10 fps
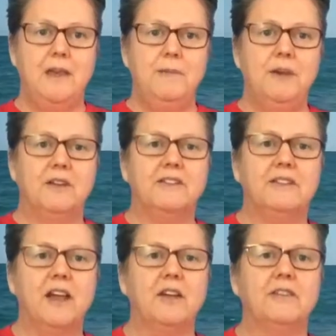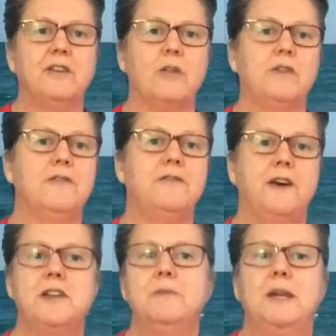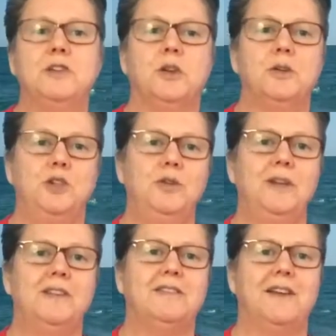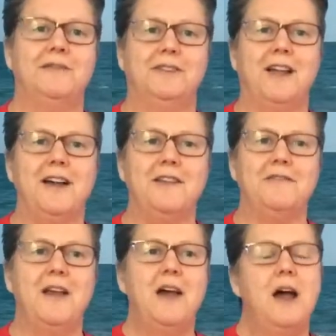because cells are the fundamental units of life.